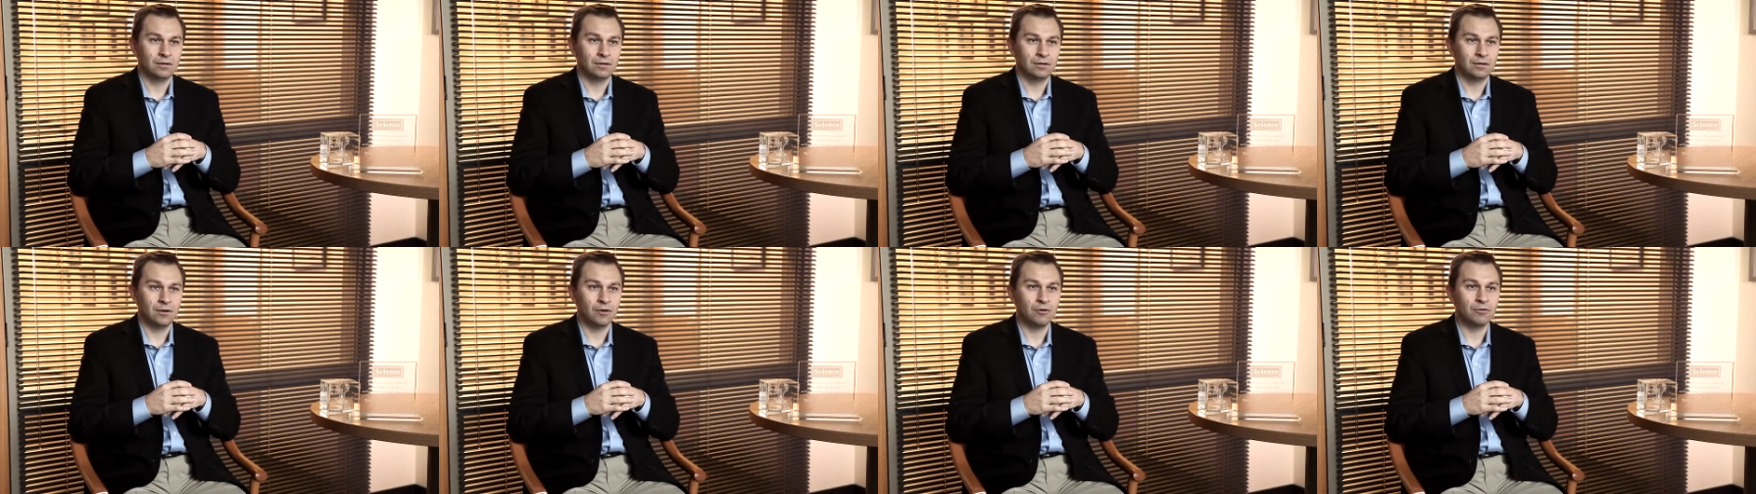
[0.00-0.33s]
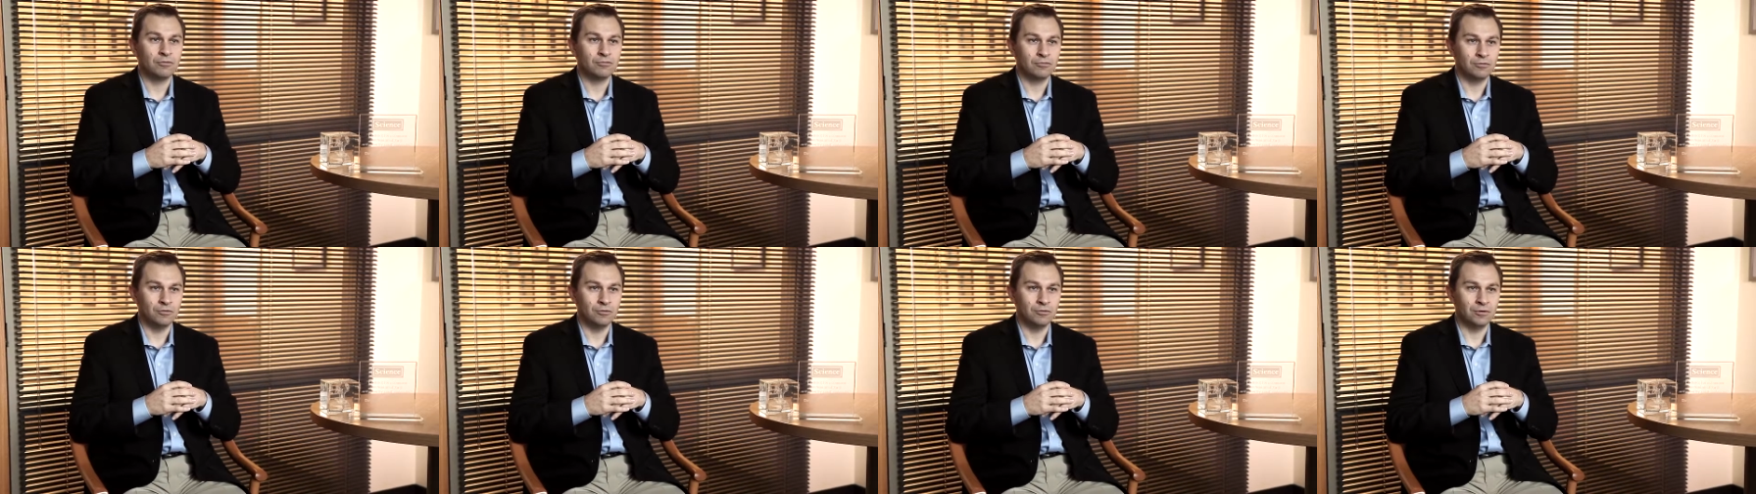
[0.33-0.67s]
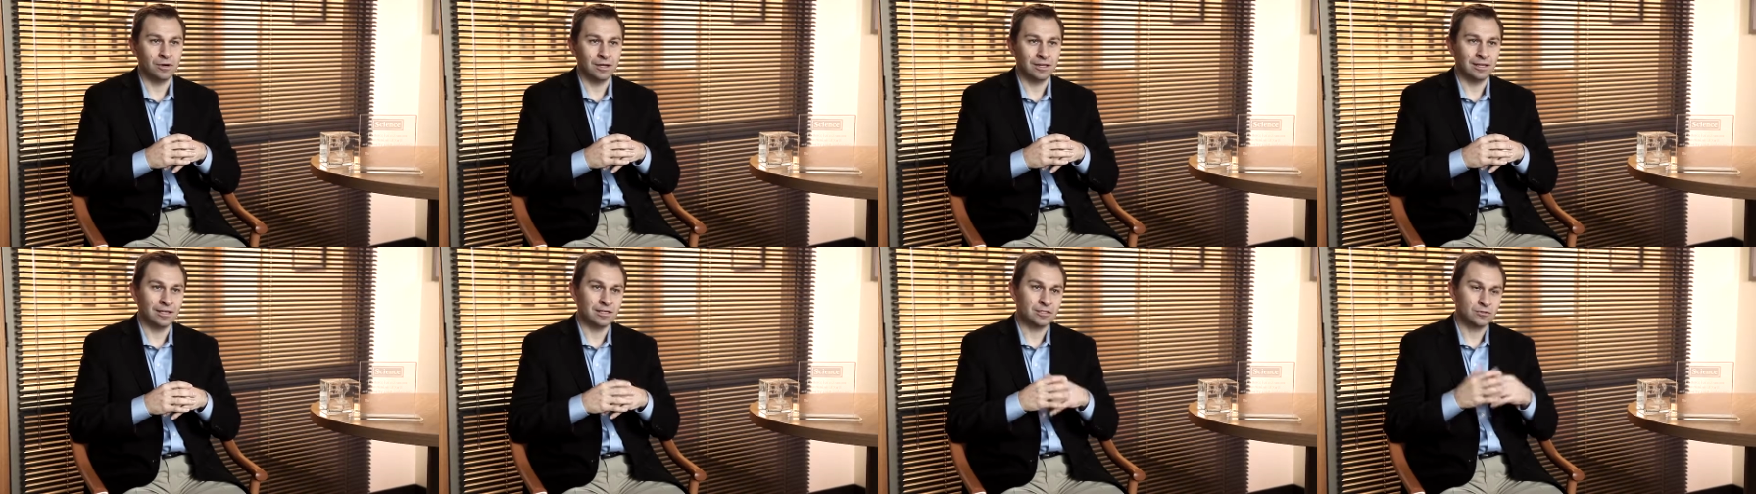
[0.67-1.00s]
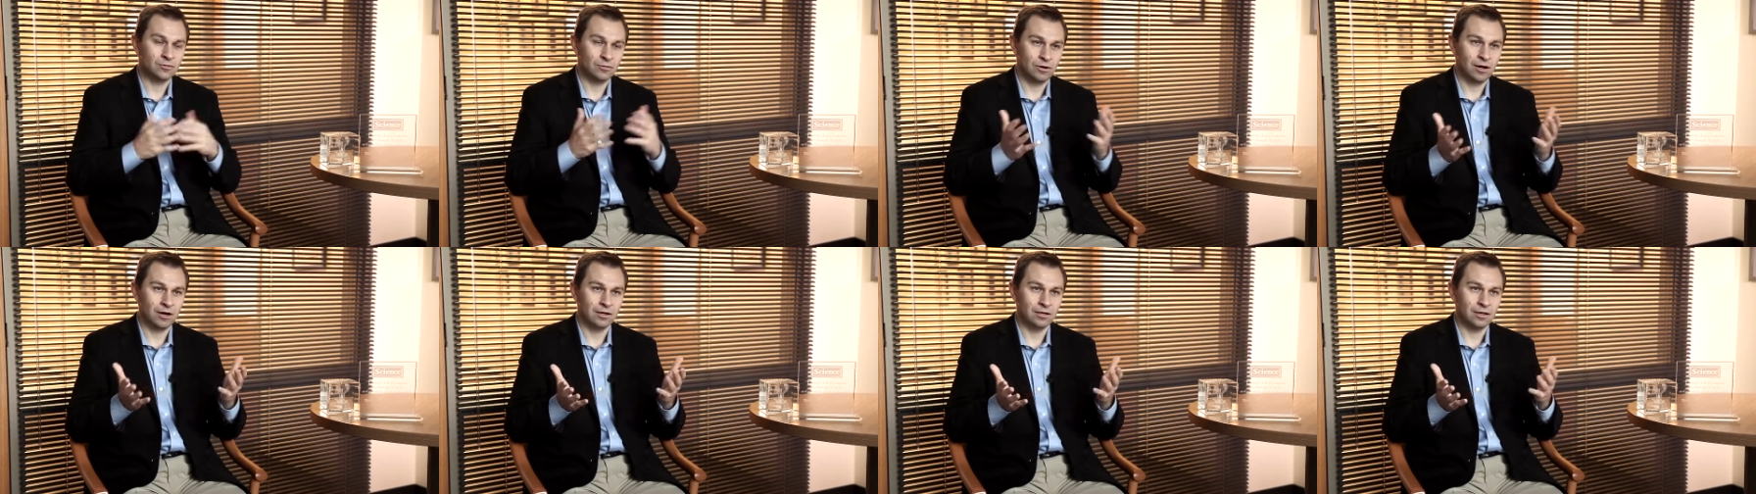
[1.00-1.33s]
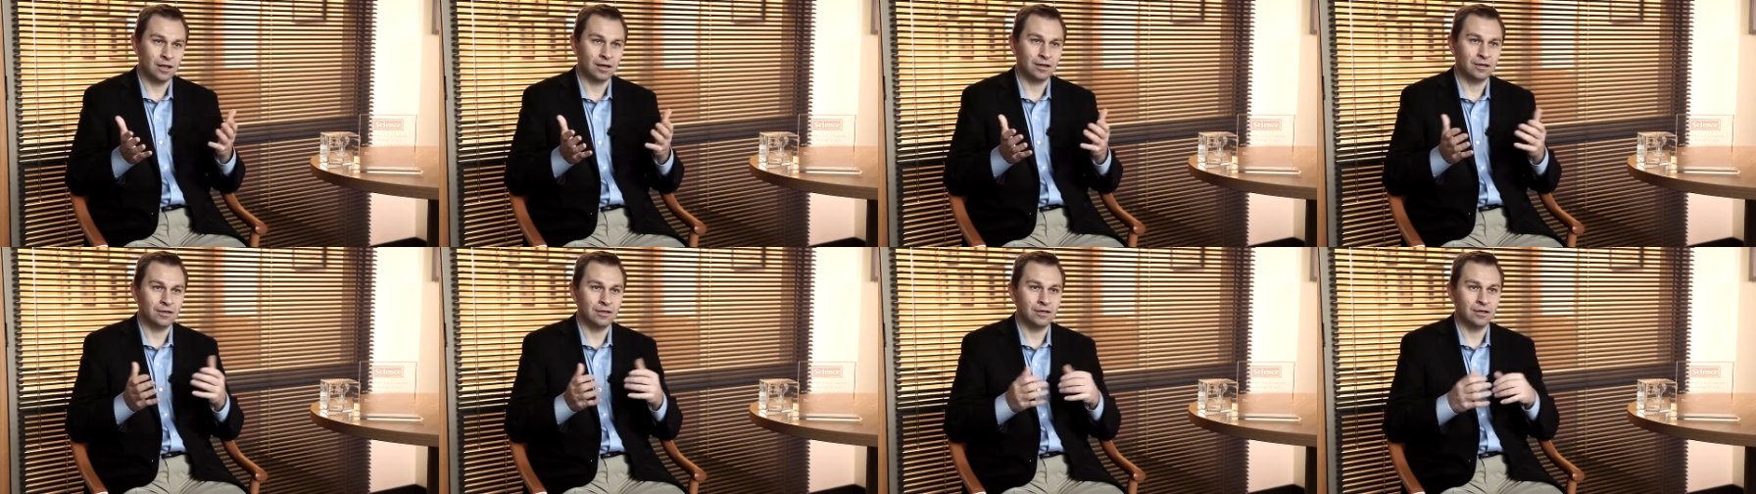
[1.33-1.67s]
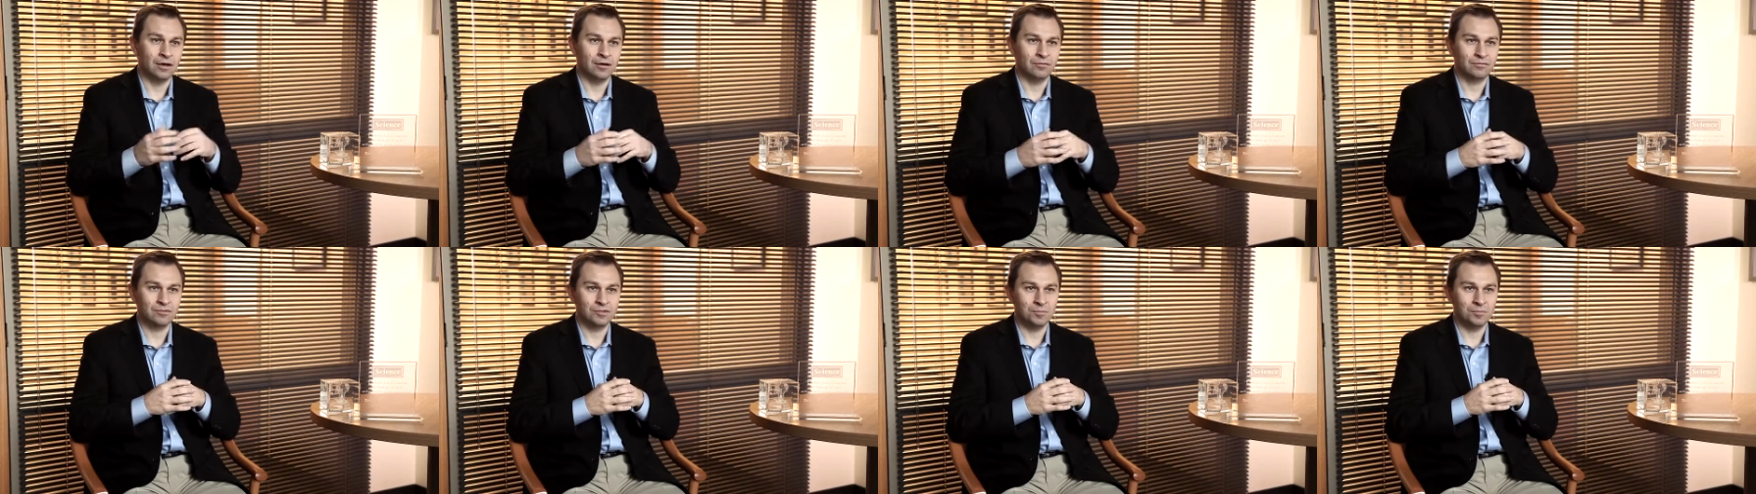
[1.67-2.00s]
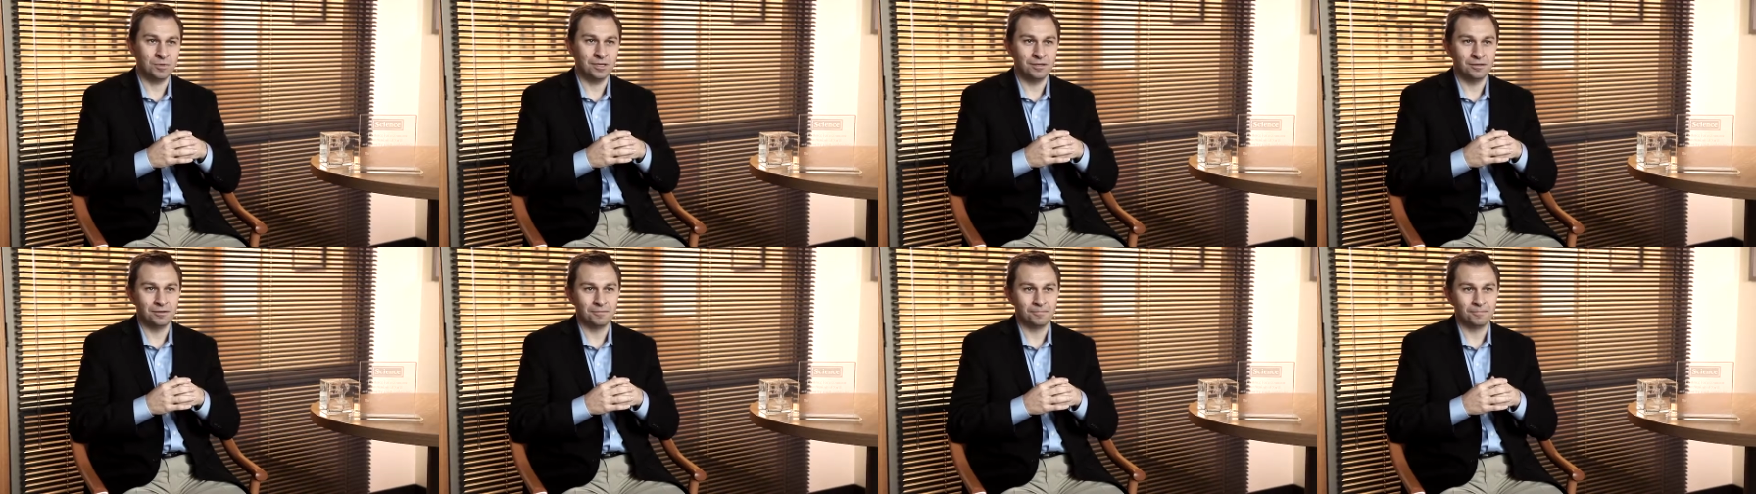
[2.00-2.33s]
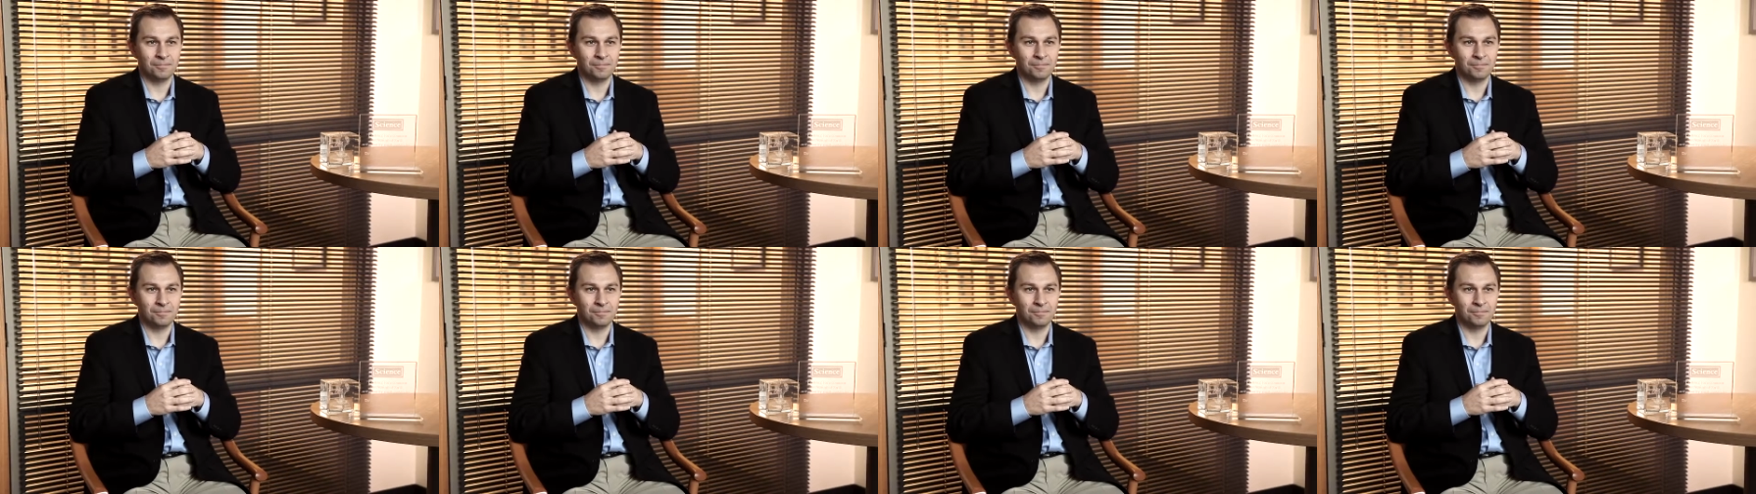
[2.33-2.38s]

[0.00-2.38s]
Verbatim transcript: go through, unless we're unlucky enough to be